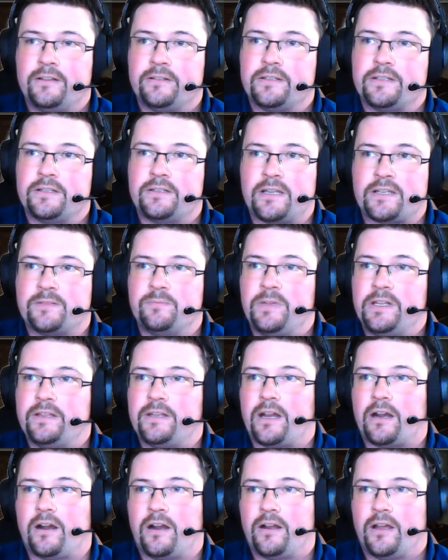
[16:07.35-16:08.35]
It doesn't mean
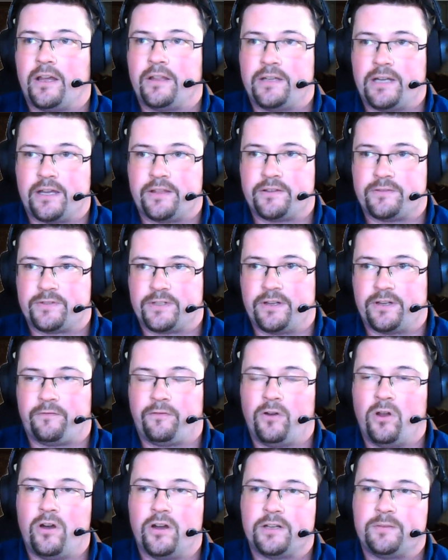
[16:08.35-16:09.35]
the others are
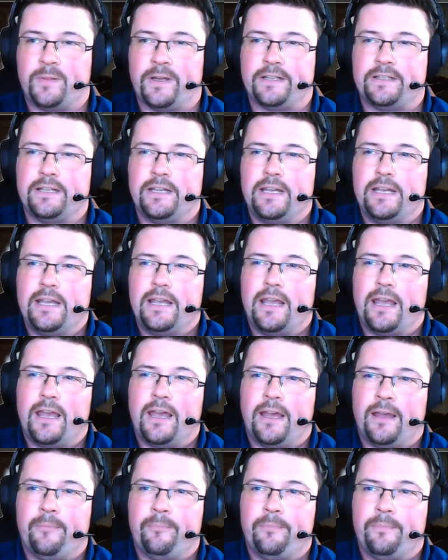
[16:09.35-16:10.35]
flawed, but
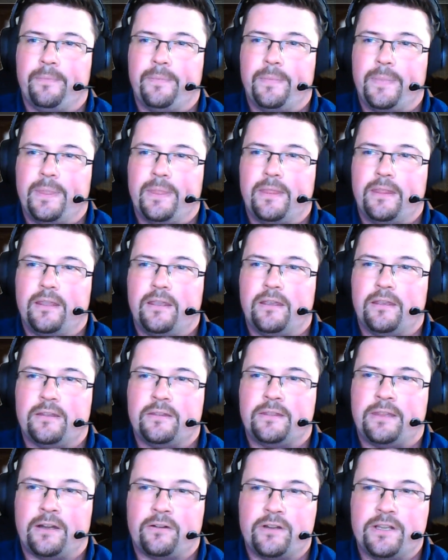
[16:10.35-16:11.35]

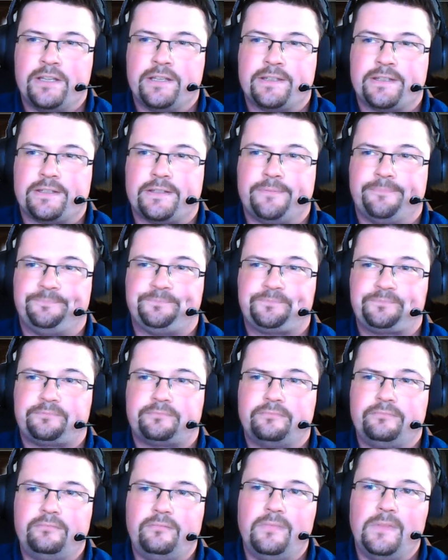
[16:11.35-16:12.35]
there is
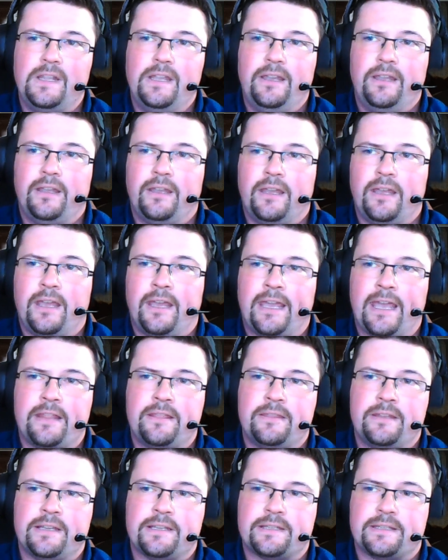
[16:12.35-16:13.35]

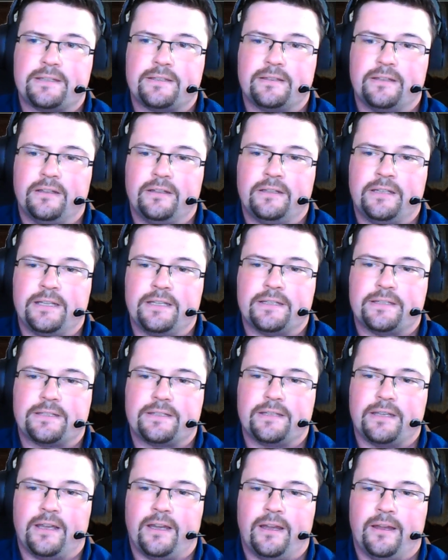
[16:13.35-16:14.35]
again this
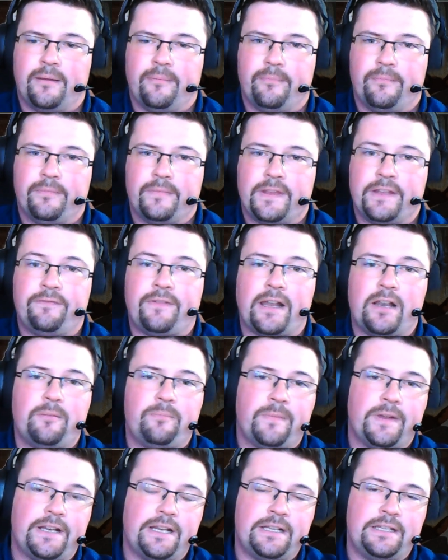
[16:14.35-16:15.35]

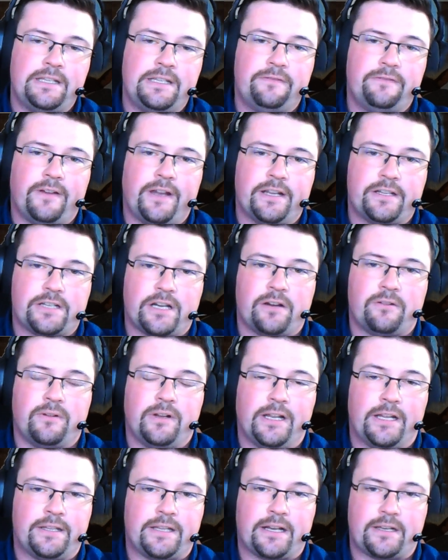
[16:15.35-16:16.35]
development in DeFi in
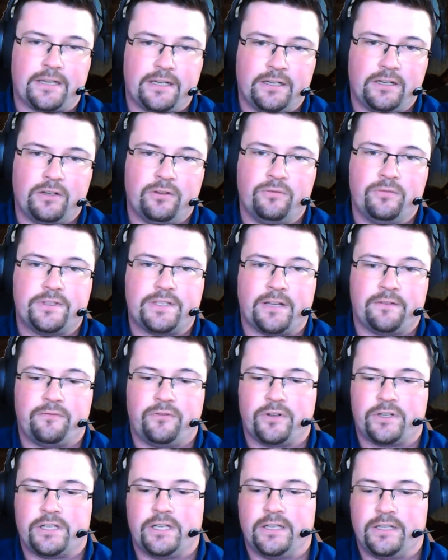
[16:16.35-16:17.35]
general, and that includes
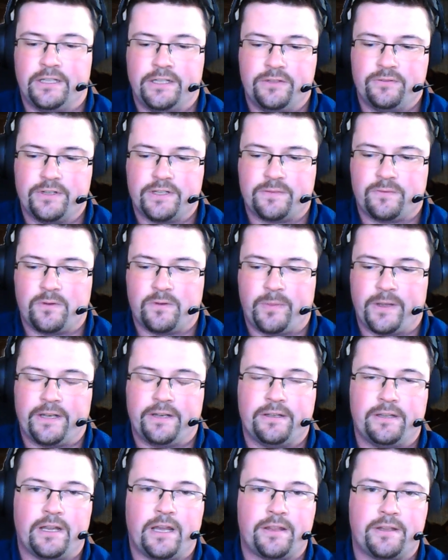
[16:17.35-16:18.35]
unfortunately Uniswap
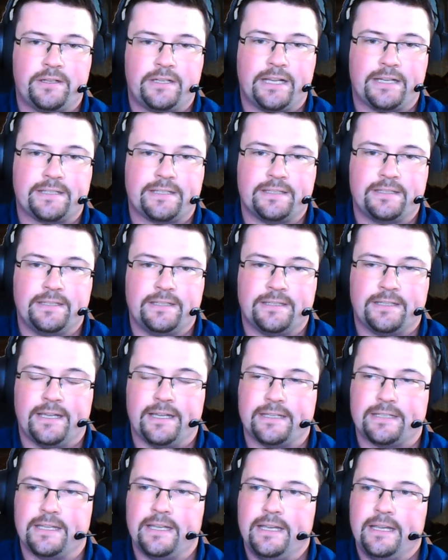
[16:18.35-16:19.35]
and other dexes these
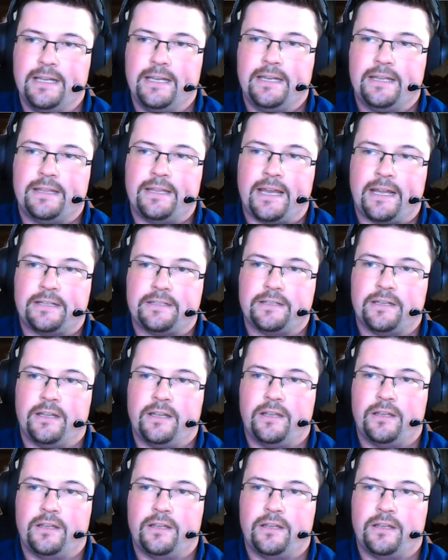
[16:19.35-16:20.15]
days, that